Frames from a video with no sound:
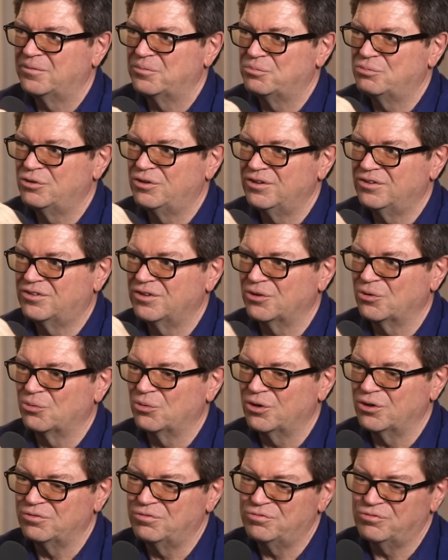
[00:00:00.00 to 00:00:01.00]
predicting a
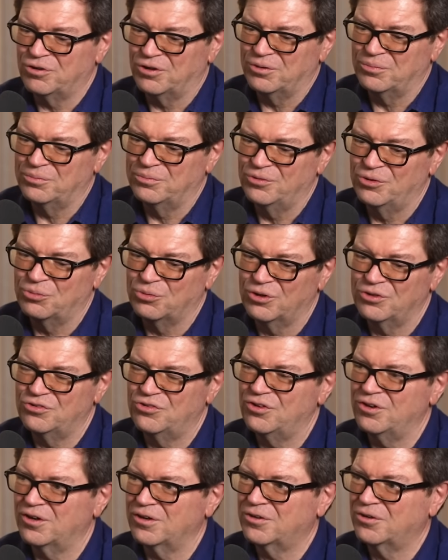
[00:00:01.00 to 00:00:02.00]
word from the words
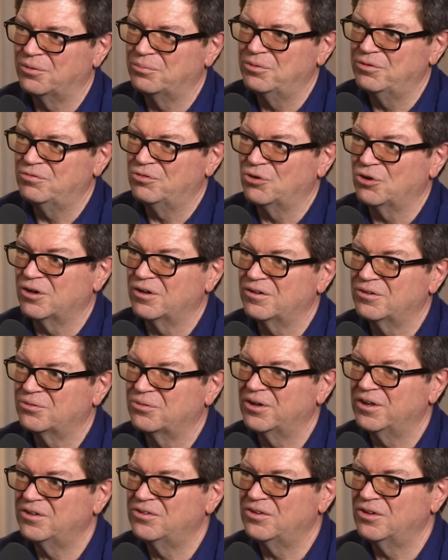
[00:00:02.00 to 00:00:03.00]
that are come before,
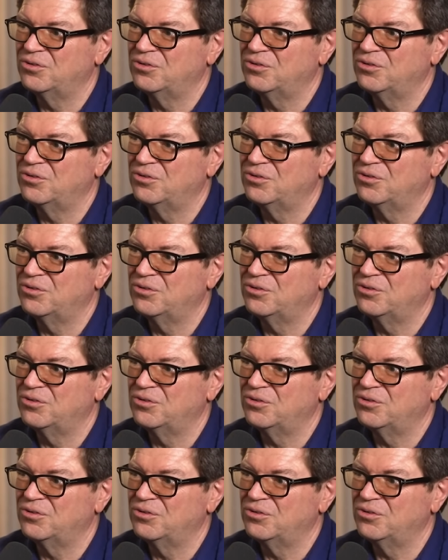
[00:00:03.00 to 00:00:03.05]
right?